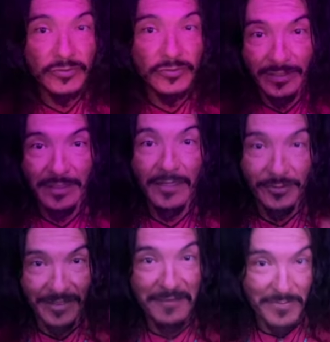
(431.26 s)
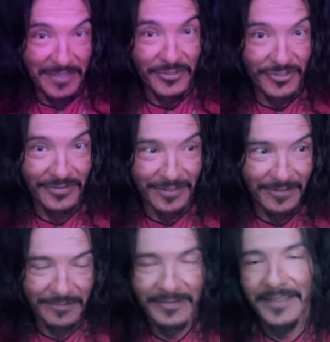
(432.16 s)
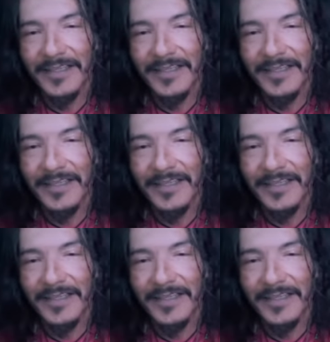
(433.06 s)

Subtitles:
to the other dimension, you know,